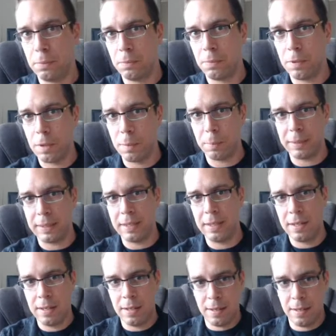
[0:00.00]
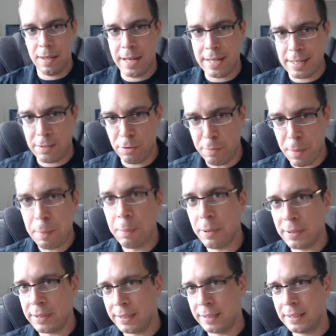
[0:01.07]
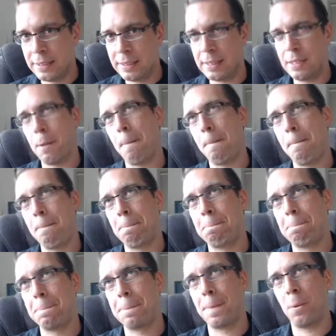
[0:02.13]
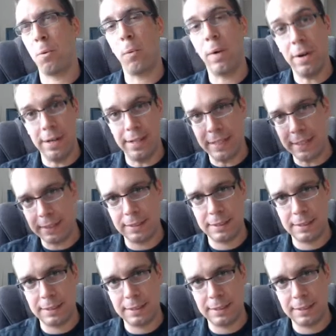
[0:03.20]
but it remembers it's where it is,